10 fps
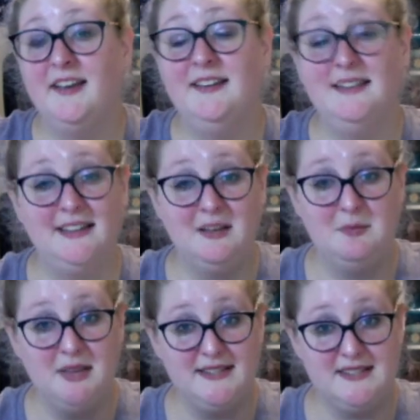in the
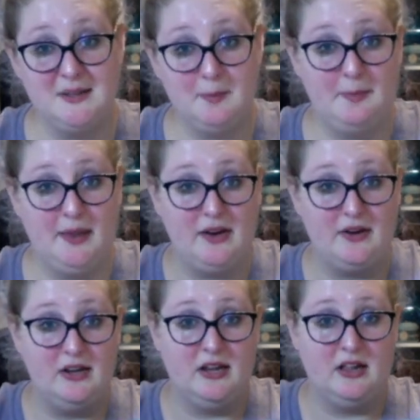mixed
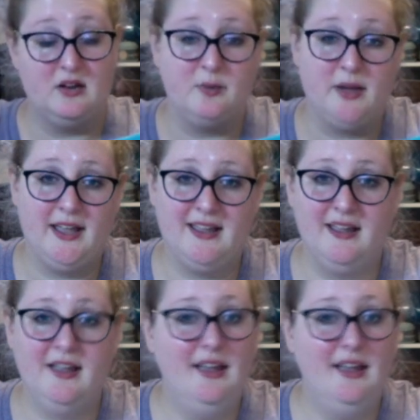berry colorway.